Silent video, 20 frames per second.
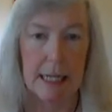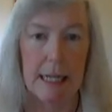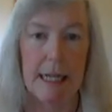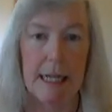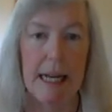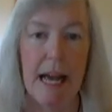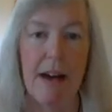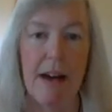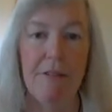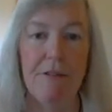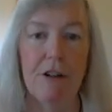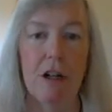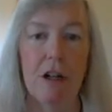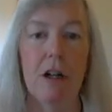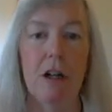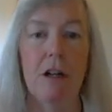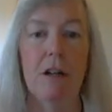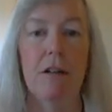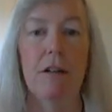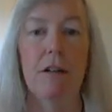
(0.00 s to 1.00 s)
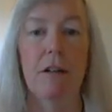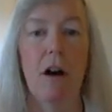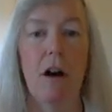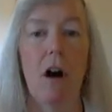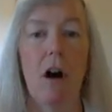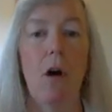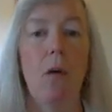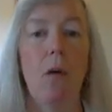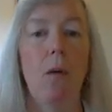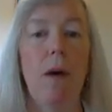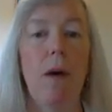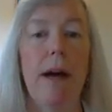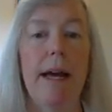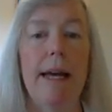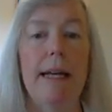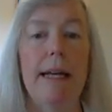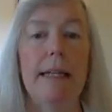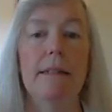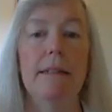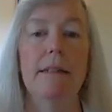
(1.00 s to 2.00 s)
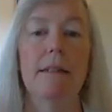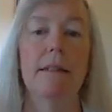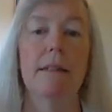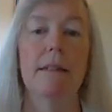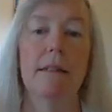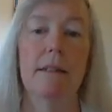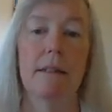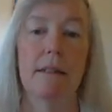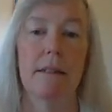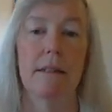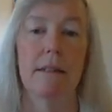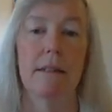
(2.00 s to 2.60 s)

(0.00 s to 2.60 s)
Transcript: never, always,